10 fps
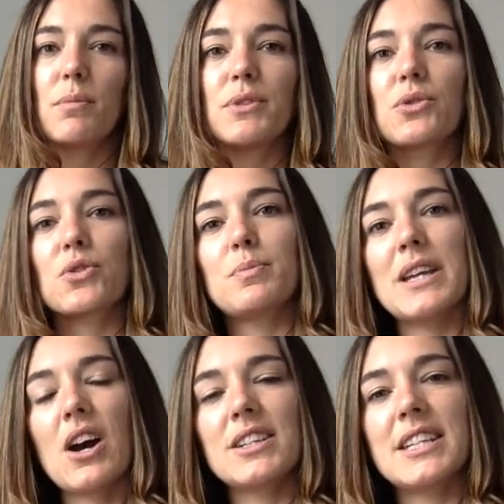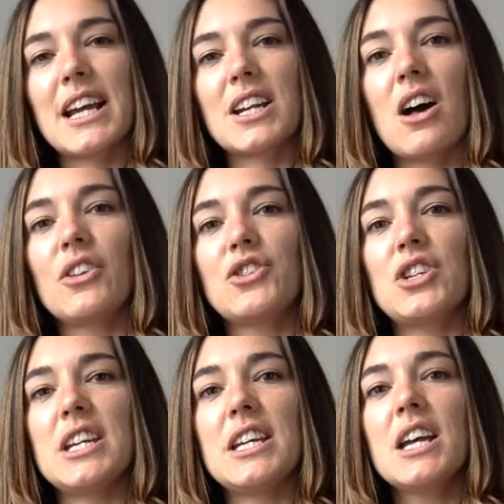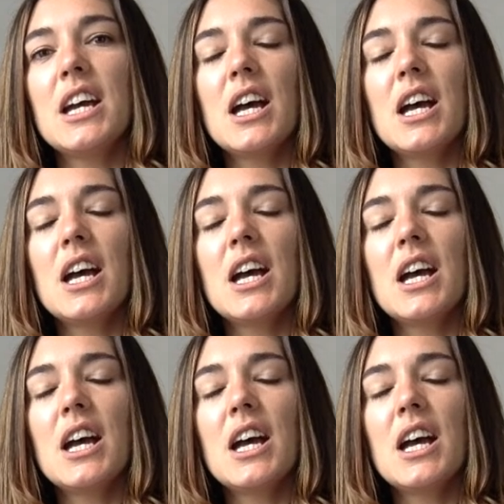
open source beyond technology,